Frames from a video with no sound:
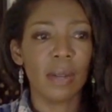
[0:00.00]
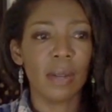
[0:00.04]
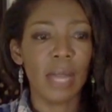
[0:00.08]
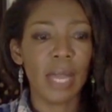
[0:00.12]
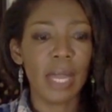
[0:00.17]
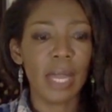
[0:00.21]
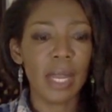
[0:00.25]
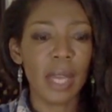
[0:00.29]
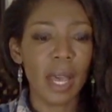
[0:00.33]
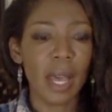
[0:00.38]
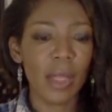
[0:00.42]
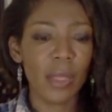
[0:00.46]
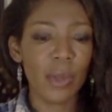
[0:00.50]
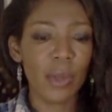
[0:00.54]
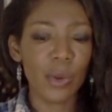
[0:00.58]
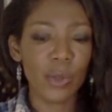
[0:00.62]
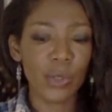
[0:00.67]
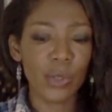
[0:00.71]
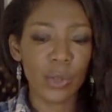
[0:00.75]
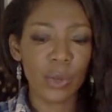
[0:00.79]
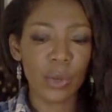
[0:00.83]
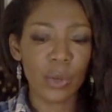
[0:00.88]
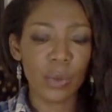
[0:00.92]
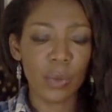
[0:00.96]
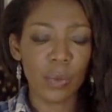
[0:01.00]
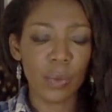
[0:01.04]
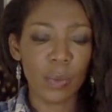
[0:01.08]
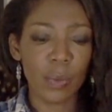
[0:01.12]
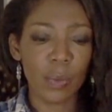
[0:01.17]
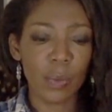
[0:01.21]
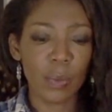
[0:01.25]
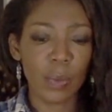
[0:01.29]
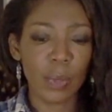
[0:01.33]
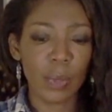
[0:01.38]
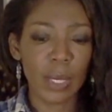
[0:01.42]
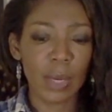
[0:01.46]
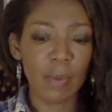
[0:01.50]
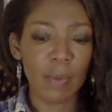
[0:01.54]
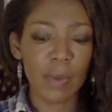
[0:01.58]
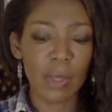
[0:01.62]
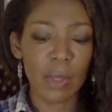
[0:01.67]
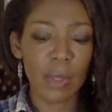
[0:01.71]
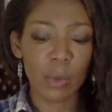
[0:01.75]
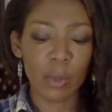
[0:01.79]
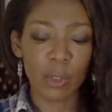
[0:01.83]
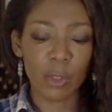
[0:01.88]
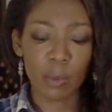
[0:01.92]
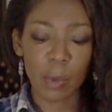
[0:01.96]
and others are
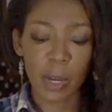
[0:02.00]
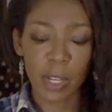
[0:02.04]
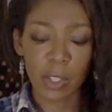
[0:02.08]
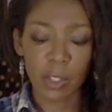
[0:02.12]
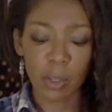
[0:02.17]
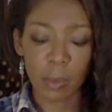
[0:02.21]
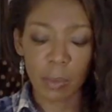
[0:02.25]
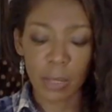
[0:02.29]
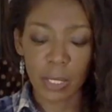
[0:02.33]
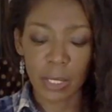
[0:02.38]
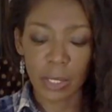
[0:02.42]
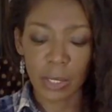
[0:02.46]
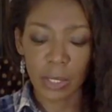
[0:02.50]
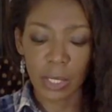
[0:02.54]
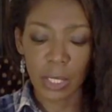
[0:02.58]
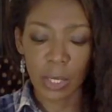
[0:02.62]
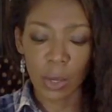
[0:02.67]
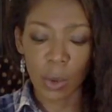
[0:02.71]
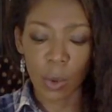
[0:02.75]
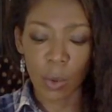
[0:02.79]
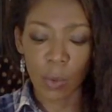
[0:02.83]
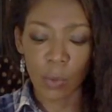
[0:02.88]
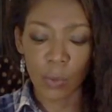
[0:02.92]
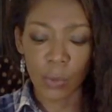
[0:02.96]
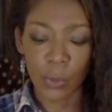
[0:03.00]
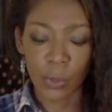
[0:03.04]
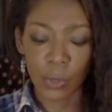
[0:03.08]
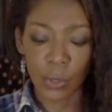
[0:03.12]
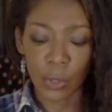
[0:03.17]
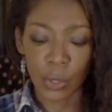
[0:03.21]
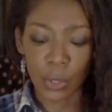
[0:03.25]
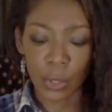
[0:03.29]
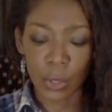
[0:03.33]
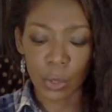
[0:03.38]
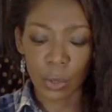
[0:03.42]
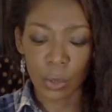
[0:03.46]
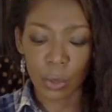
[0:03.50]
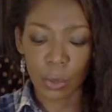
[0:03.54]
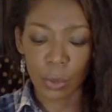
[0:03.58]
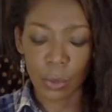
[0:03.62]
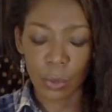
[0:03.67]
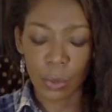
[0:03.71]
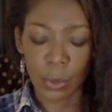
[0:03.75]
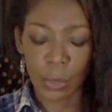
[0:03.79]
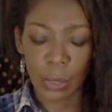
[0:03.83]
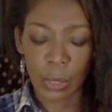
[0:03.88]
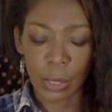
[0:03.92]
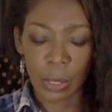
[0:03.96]
giving the responsibility over to
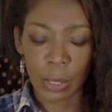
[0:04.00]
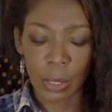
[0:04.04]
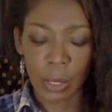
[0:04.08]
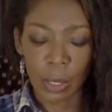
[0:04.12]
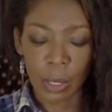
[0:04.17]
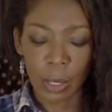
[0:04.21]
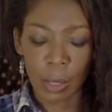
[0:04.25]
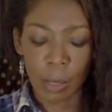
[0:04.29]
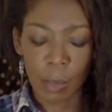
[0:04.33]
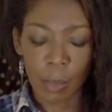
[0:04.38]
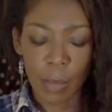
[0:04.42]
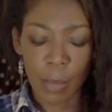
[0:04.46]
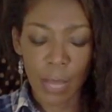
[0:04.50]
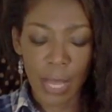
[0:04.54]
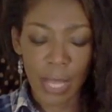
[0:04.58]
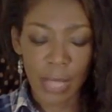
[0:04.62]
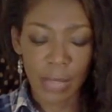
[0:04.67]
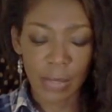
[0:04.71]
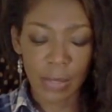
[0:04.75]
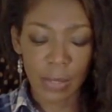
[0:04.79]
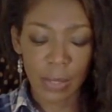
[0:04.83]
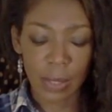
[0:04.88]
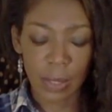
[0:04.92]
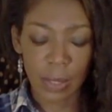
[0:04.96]
you, but